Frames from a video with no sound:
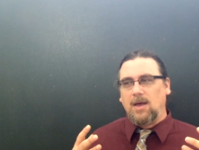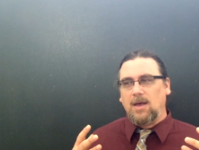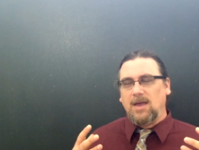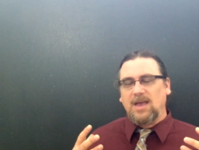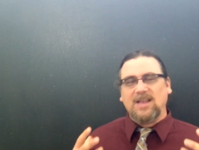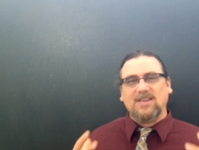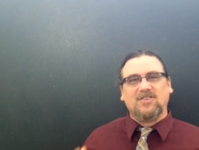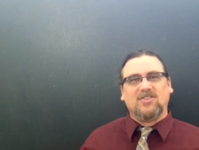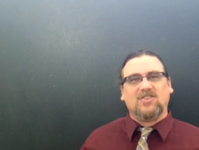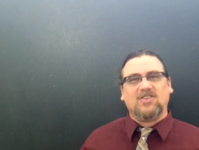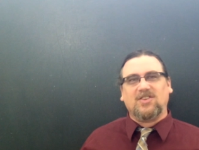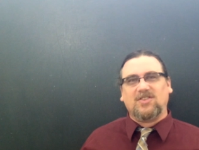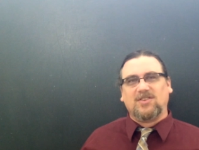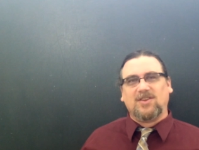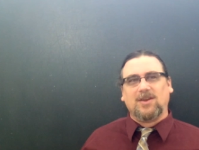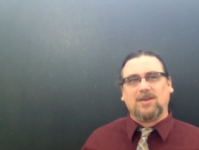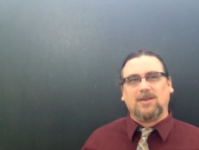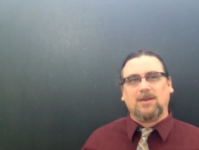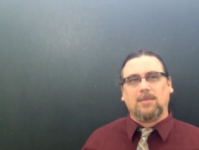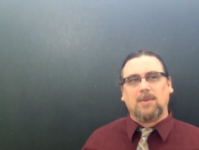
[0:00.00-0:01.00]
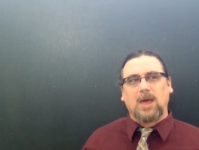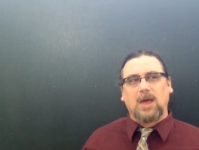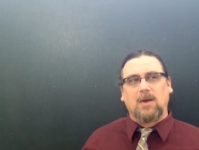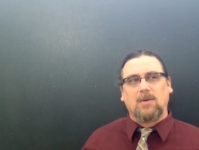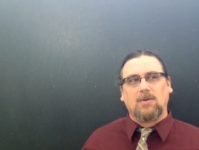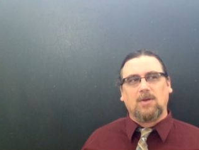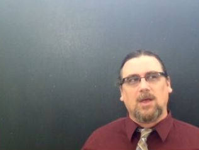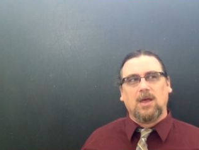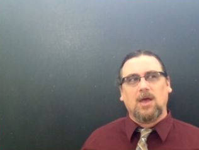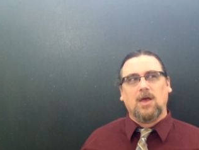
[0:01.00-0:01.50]
insistent
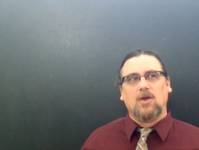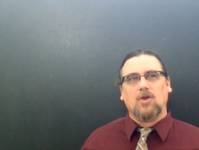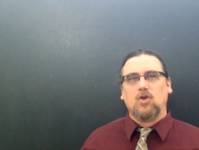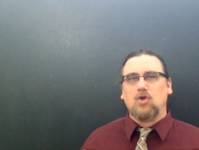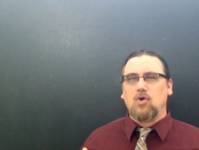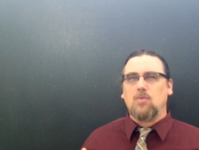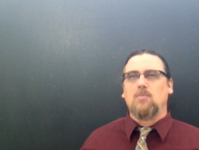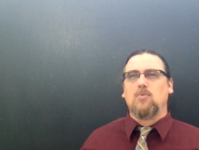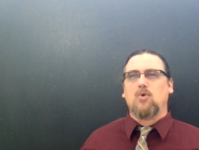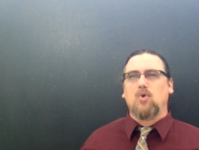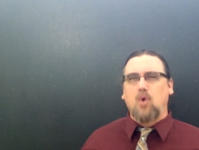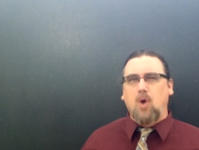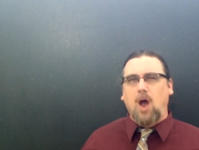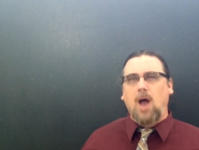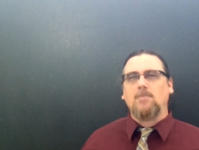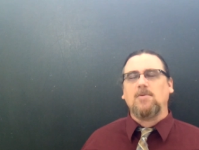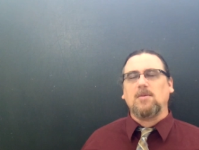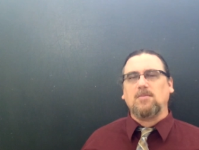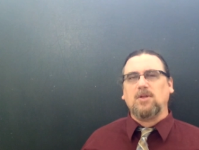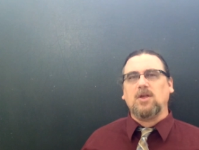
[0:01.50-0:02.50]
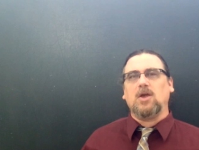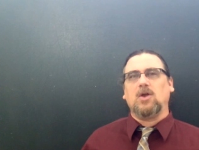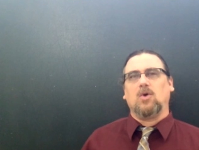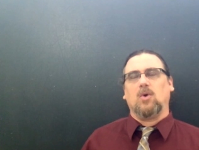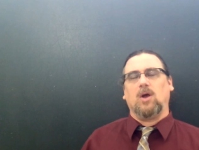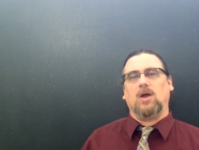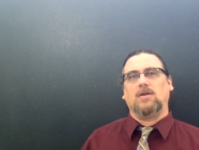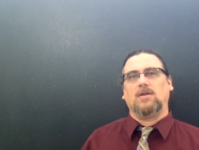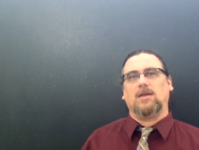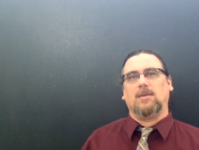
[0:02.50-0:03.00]
about, you're probably
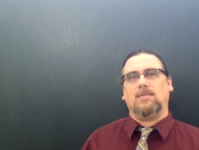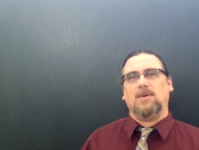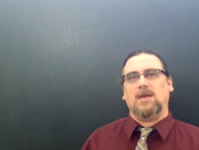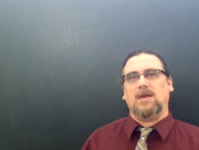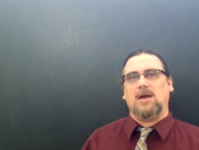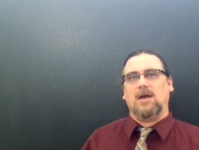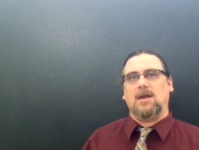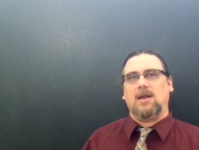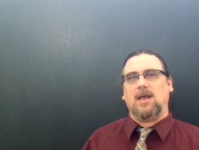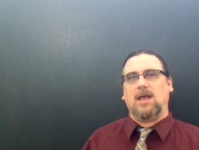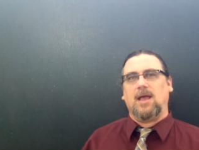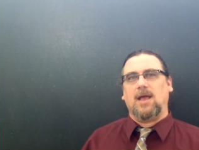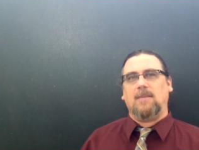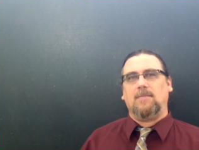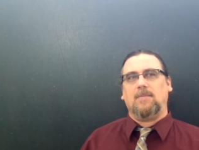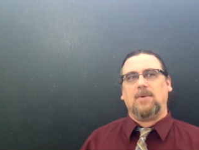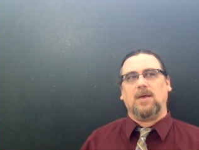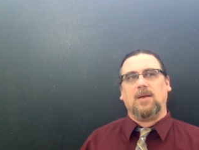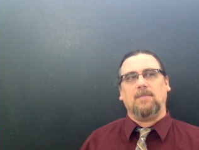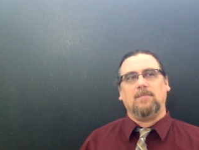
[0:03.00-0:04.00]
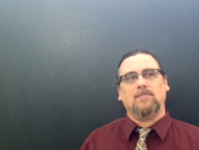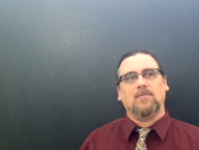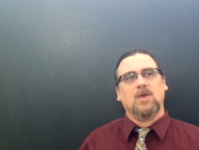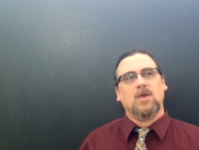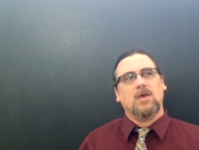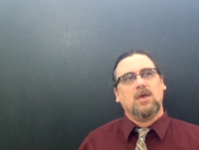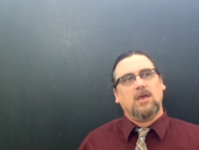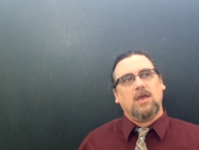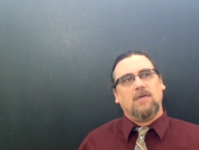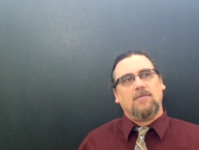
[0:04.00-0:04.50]
going to be unhappy.
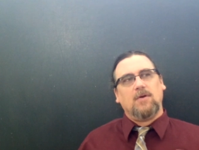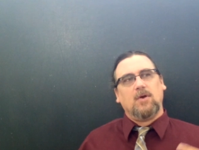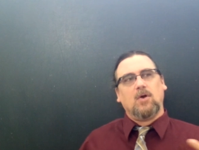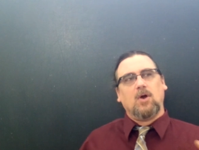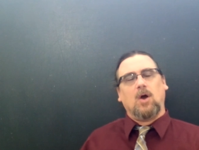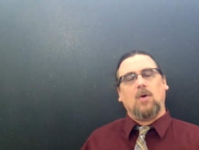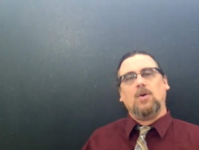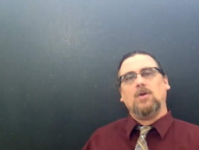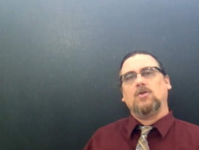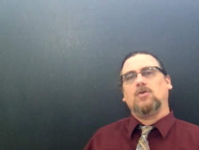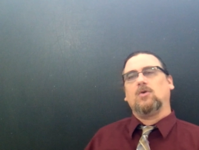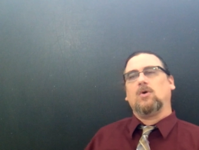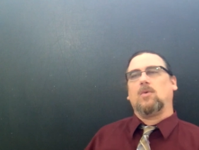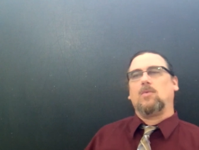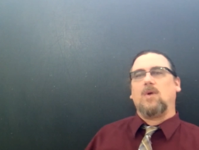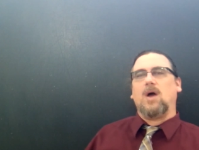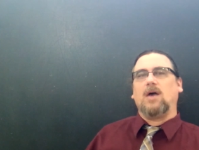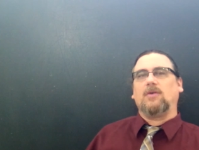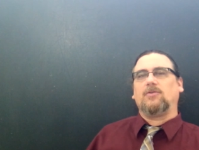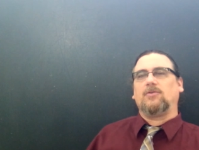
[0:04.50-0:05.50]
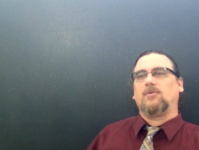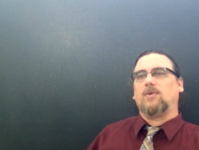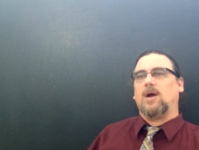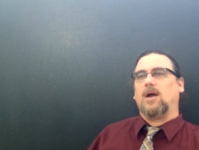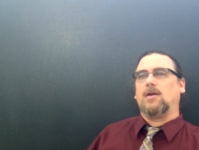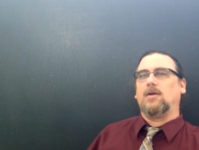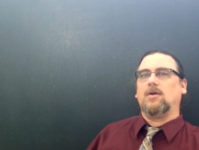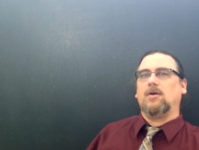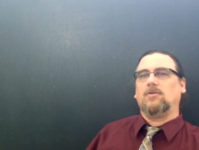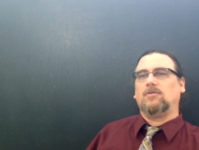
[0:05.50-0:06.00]
If you go into a
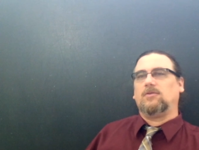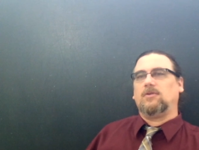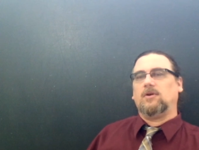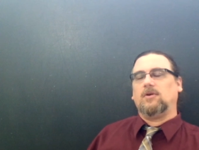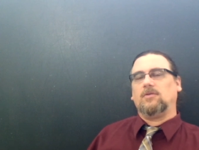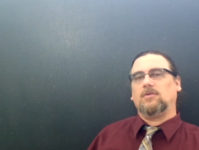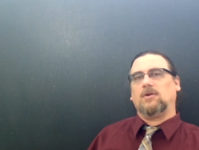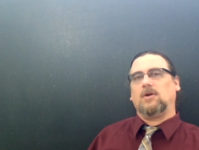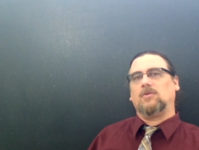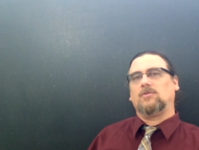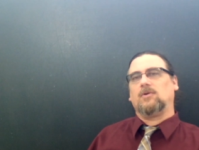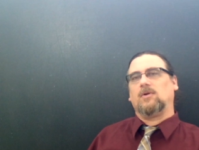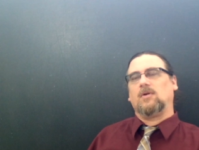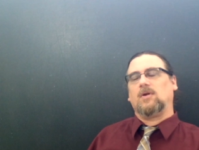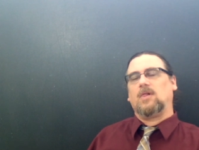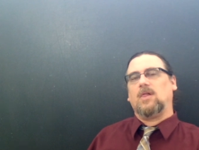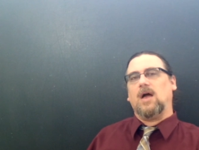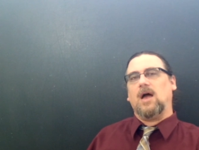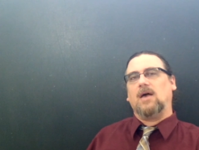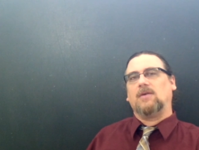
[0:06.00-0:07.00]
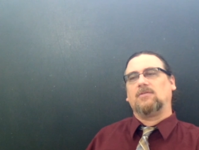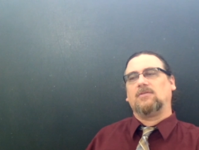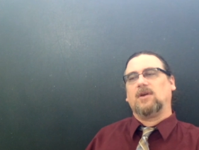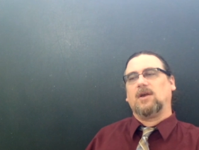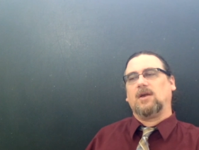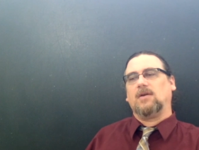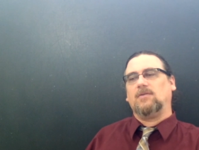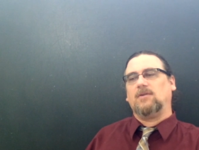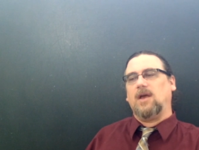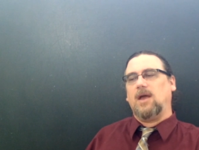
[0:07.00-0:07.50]
restaurant, here's a sort of classic
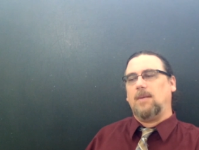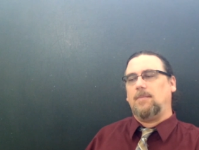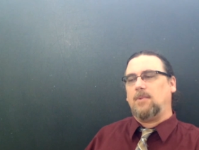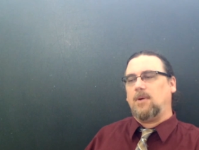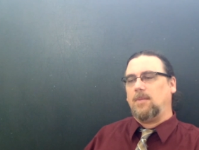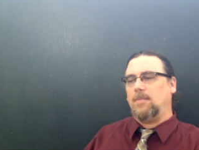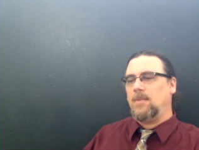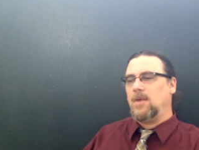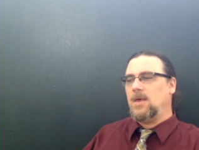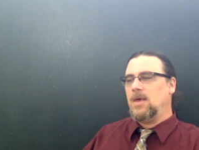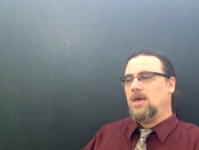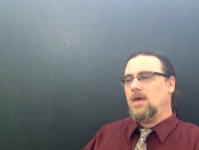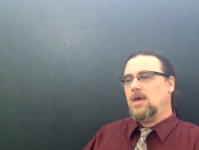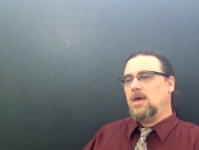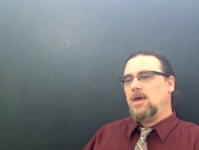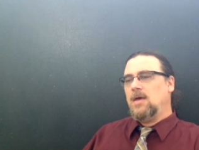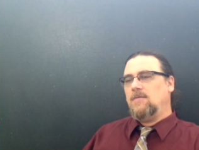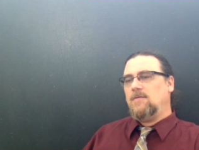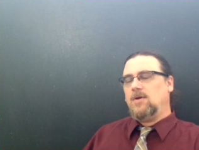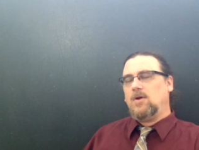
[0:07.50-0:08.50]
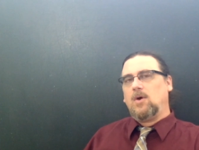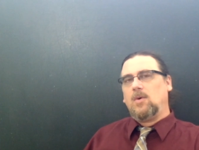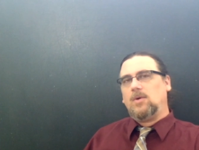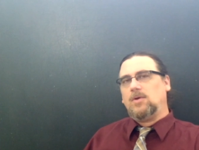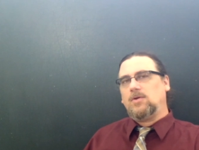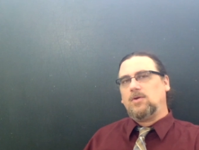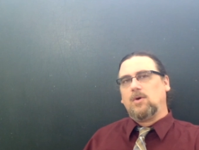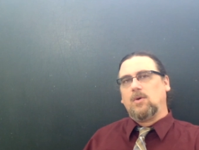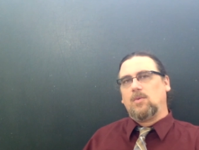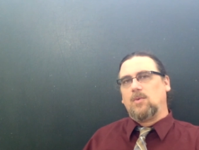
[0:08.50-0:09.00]
example. If you go
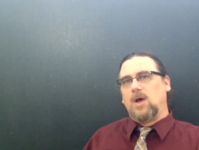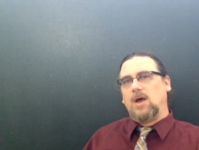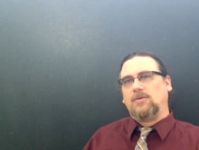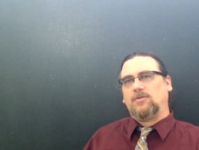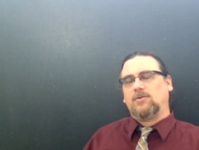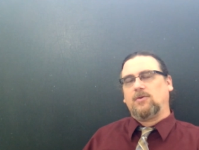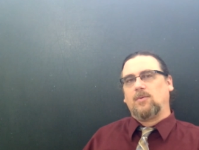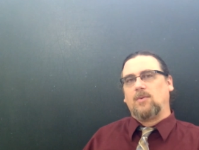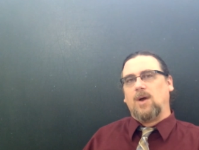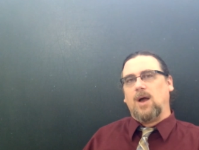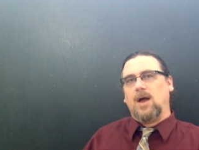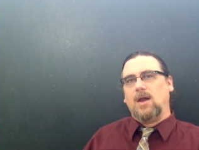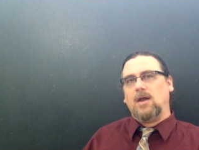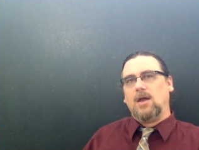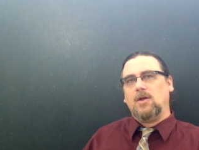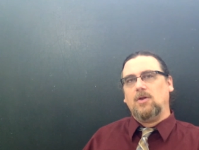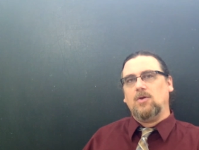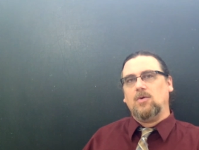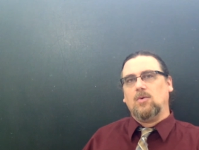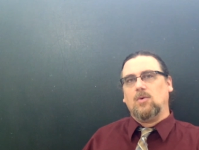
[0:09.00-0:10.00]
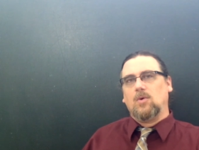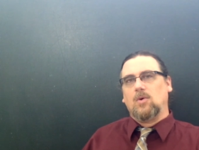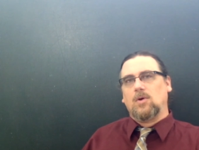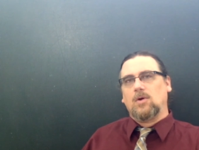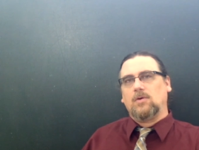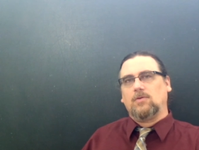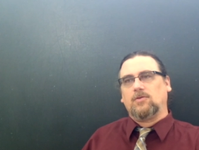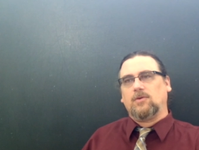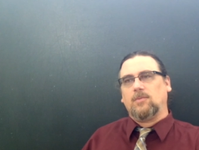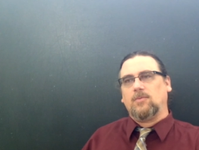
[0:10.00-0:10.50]
into a restaurant and you
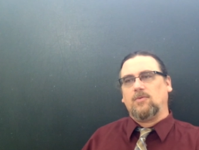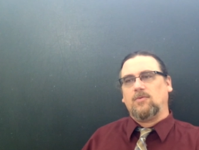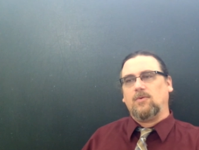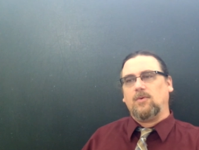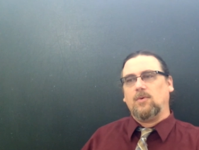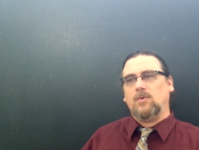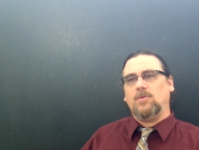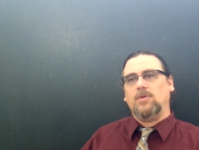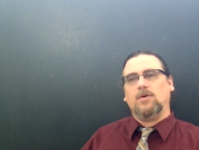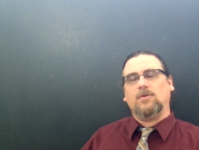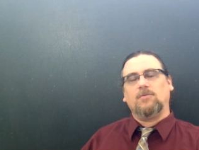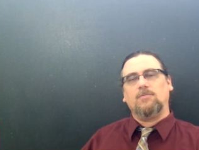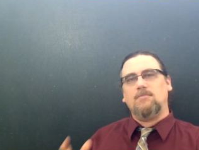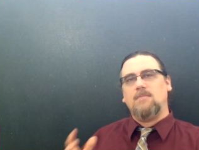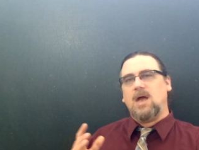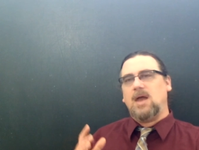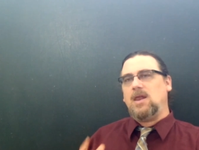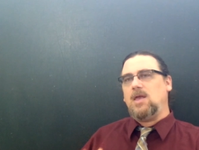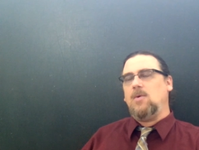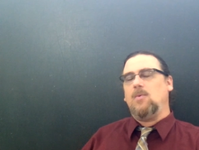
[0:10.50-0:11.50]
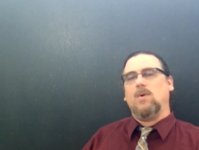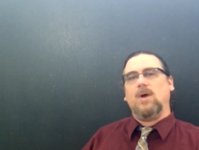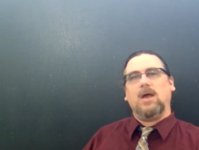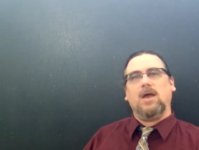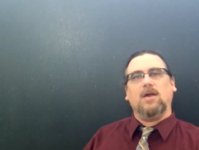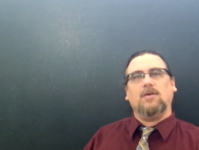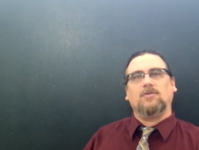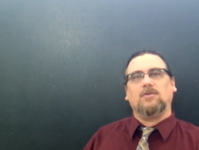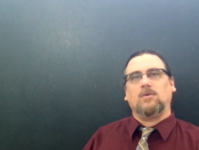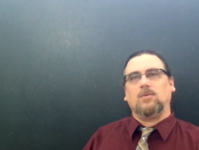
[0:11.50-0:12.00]
order some food, there's many
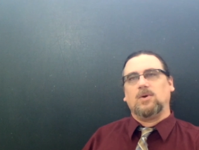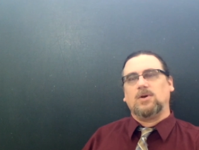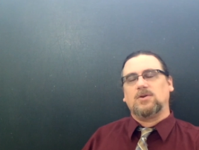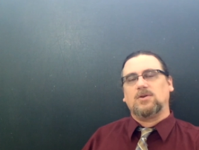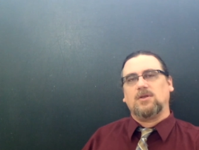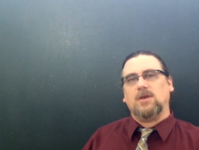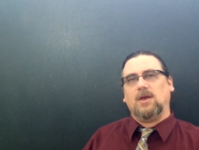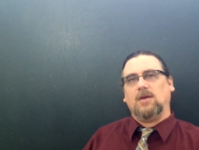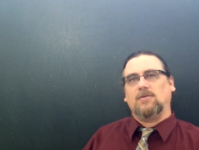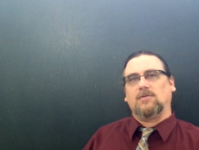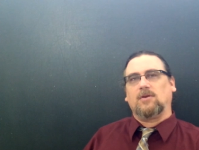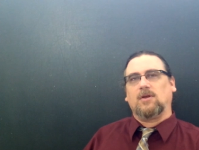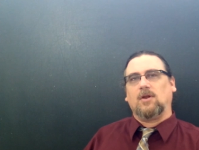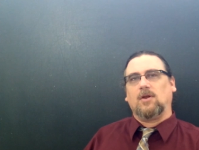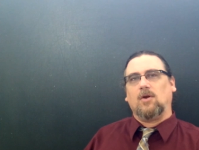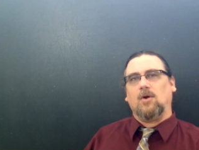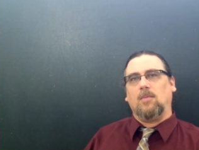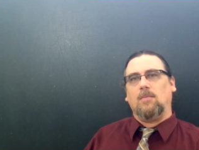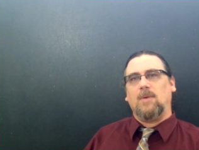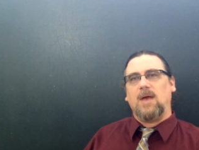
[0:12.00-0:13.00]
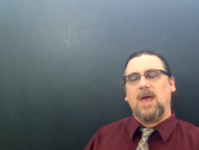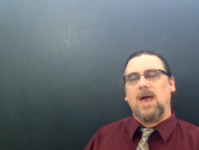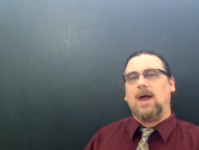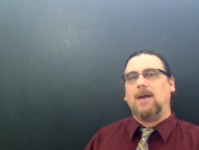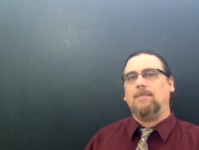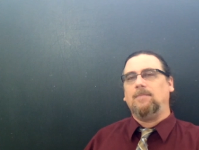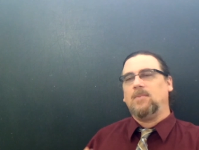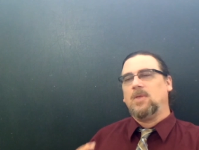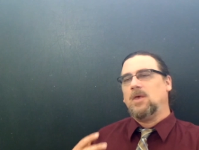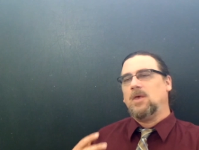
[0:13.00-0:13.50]
ways in which things can go bad.